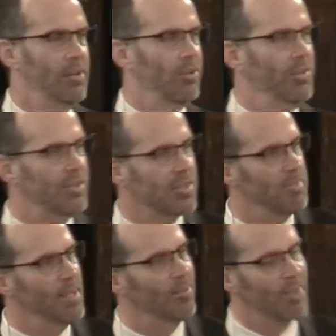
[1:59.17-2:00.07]
So, this has
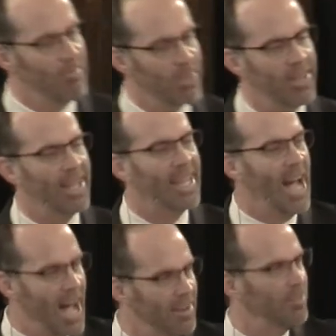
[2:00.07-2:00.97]
been something that
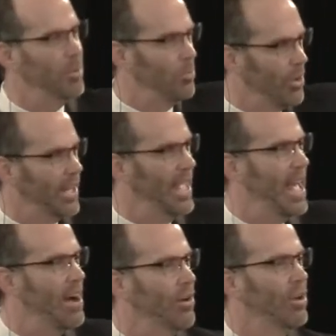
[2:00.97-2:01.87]
God has been working
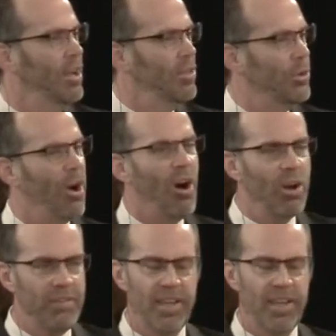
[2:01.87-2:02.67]
out through all of